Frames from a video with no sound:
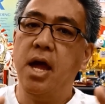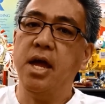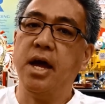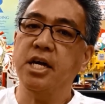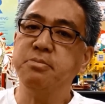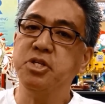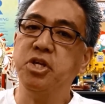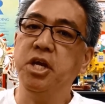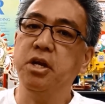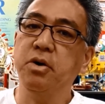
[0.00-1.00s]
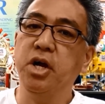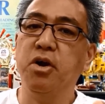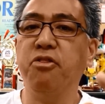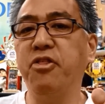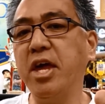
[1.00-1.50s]
Hey guys, Mr. Hino
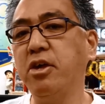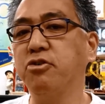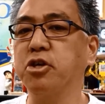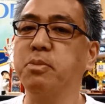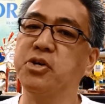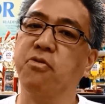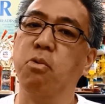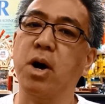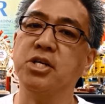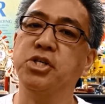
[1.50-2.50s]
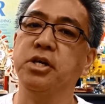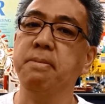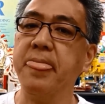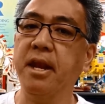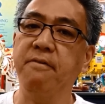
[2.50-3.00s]
here. Thank you so much for watching.
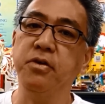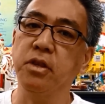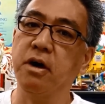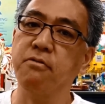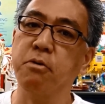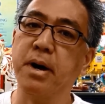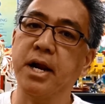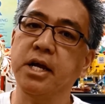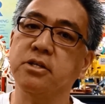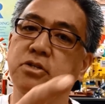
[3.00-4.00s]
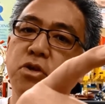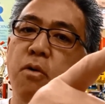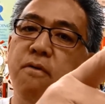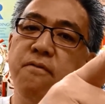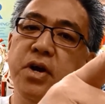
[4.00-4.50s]
And if you love robotics,
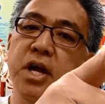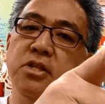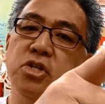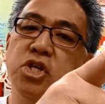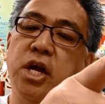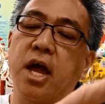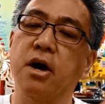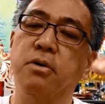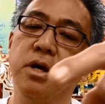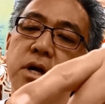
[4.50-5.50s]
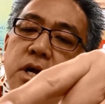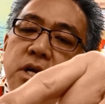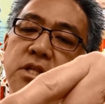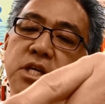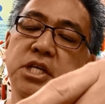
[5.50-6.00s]
don't forget to check out
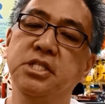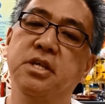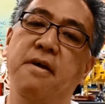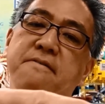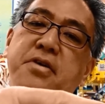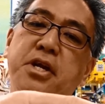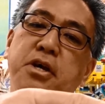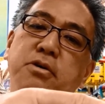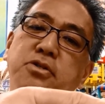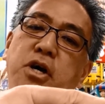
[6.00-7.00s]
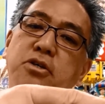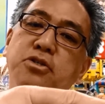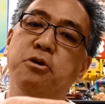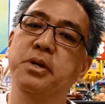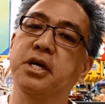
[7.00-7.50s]
these videos
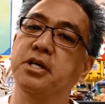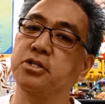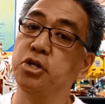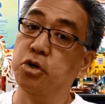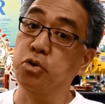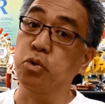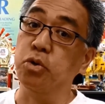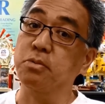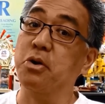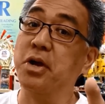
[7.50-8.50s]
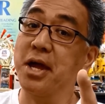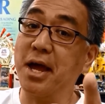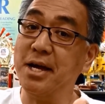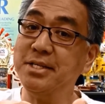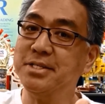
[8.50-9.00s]
also because they're cool. Okay
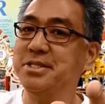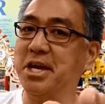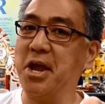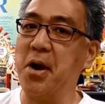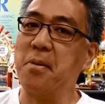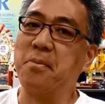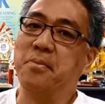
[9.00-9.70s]
guys, take care.